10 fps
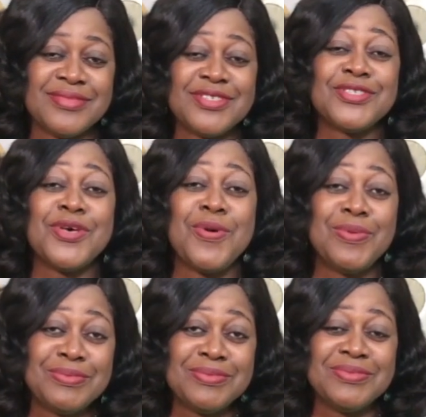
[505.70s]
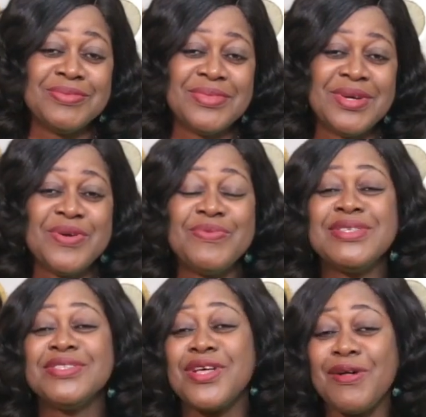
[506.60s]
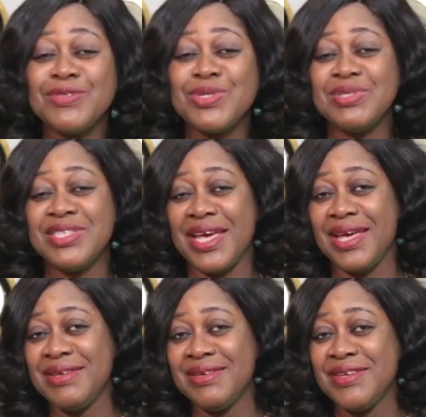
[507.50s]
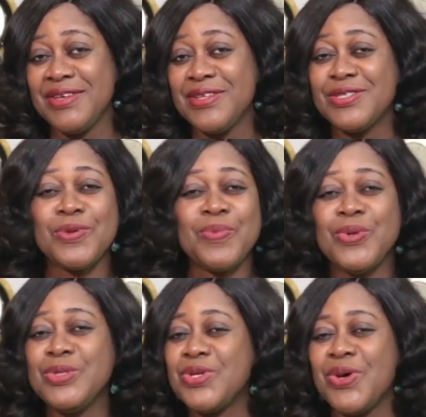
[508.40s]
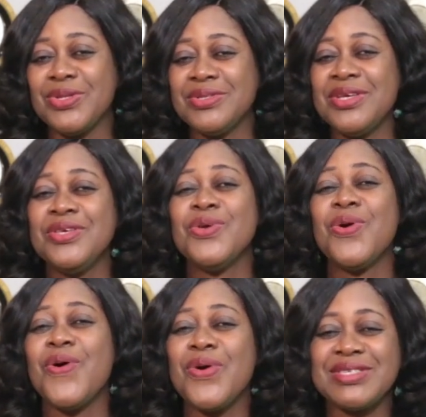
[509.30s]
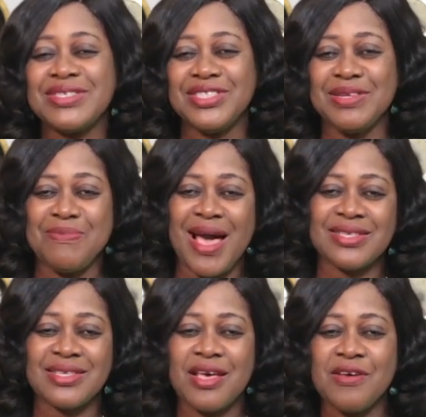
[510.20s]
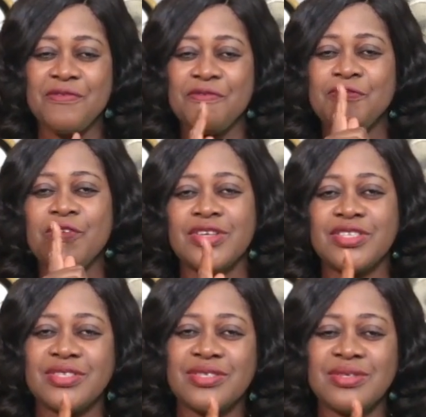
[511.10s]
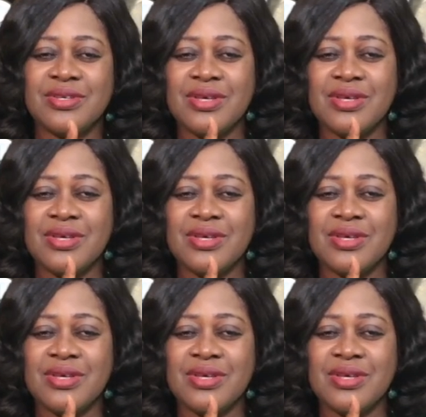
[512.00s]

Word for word: So, resolve today to put on your oxygen mask first